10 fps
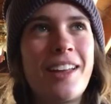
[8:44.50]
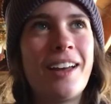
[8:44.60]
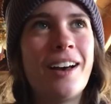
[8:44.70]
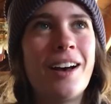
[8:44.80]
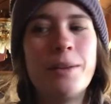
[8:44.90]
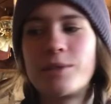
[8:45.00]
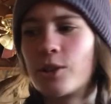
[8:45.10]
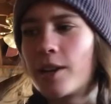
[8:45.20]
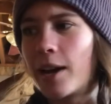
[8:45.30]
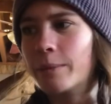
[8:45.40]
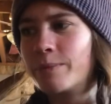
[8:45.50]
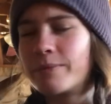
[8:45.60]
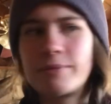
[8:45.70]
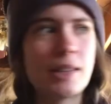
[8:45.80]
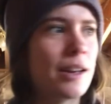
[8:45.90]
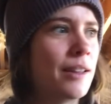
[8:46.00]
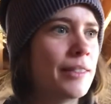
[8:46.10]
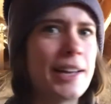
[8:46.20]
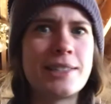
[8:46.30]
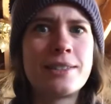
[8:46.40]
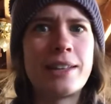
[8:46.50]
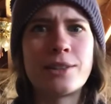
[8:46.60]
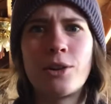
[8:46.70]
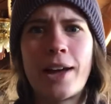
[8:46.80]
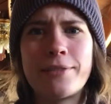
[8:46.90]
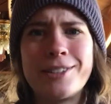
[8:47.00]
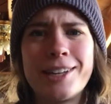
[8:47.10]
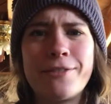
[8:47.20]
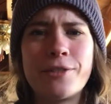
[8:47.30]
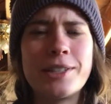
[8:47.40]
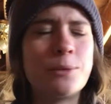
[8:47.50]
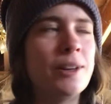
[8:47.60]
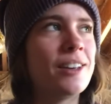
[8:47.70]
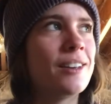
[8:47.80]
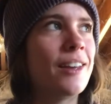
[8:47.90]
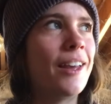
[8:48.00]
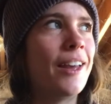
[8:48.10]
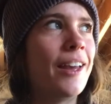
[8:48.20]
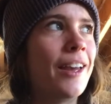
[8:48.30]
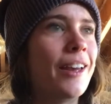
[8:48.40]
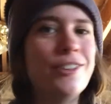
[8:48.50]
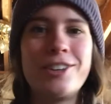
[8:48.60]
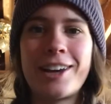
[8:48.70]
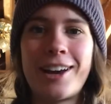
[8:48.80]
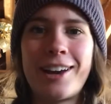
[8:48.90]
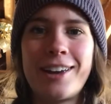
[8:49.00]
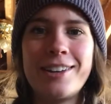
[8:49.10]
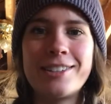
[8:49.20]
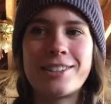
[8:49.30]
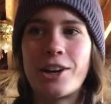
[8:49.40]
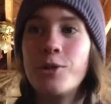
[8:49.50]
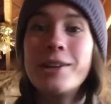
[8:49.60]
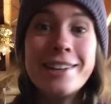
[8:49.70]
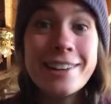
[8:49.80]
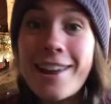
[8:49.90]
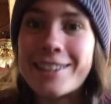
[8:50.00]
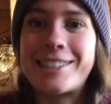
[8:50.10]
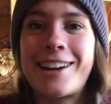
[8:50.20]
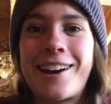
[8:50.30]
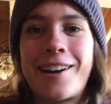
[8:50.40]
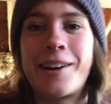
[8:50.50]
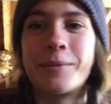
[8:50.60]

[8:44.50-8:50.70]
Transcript: So yeah, that's all I have to say for this week. And you guys tune in to next time.